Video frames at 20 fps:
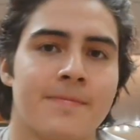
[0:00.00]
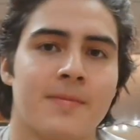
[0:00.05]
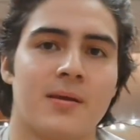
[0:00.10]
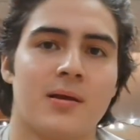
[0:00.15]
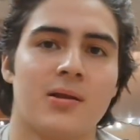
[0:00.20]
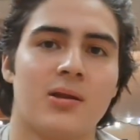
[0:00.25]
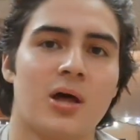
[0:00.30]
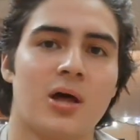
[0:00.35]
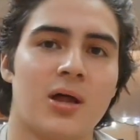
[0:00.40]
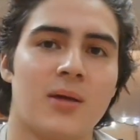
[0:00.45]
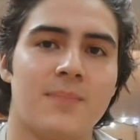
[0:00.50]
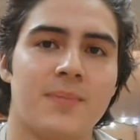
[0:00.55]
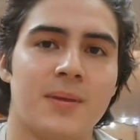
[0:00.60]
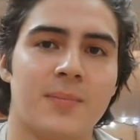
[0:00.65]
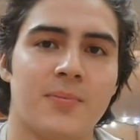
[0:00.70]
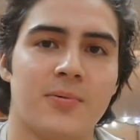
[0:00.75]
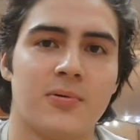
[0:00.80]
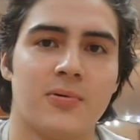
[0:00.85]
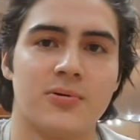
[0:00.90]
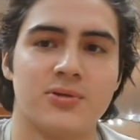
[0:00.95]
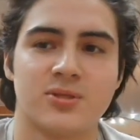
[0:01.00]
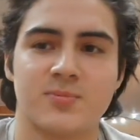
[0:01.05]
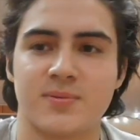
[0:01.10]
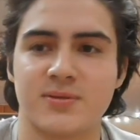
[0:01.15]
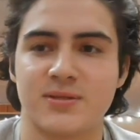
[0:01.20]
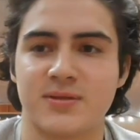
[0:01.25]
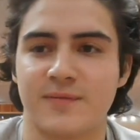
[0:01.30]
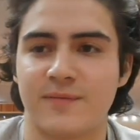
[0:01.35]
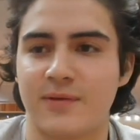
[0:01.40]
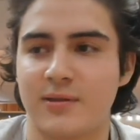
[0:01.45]
A lot of people,
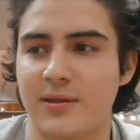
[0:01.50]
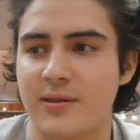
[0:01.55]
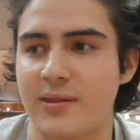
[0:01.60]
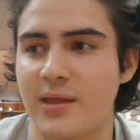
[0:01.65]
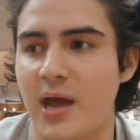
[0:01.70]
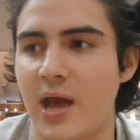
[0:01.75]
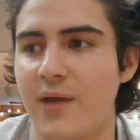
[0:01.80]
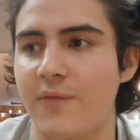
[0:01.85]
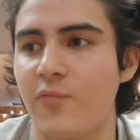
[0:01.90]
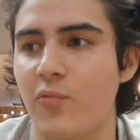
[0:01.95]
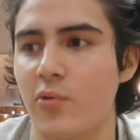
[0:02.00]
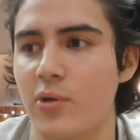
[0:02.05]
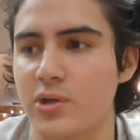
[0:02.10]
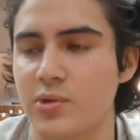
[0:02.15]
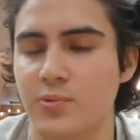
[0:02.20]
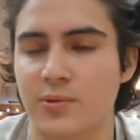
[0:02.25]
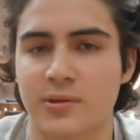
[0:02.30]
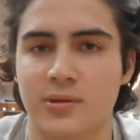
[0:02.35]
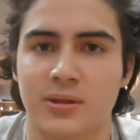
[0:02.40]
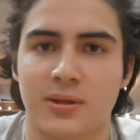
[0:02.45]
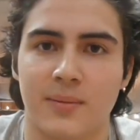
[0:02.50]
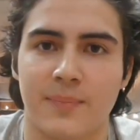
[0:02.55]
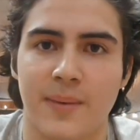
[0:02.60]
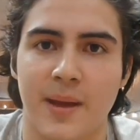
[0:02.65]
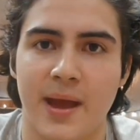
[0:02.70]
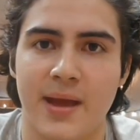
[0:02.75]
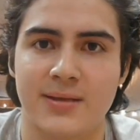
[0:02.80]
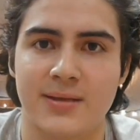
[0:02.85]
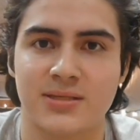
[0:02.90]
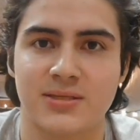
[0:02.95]
specifically that I've worked with in the
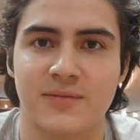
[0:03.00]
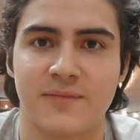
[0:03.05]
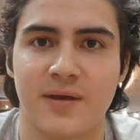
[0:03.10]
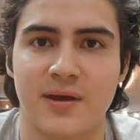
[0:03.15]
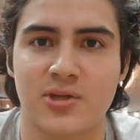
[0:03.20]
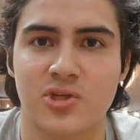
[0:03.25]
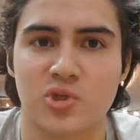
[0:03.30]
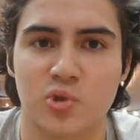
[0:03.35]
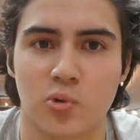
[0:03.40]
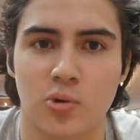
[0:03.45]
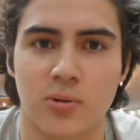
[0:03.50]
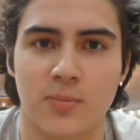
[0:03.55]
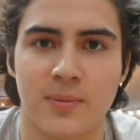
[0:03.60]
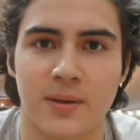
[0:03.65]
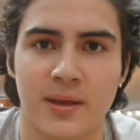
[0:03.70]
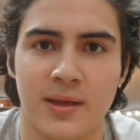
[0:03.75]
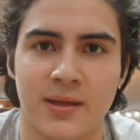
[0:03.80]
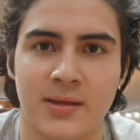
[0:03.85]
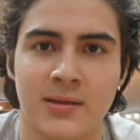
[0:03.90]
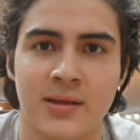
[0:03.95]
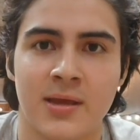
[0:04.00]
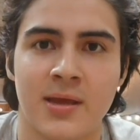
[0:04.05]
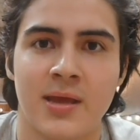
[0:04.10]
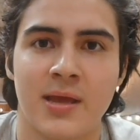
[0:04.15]
past, have had shoulder pain,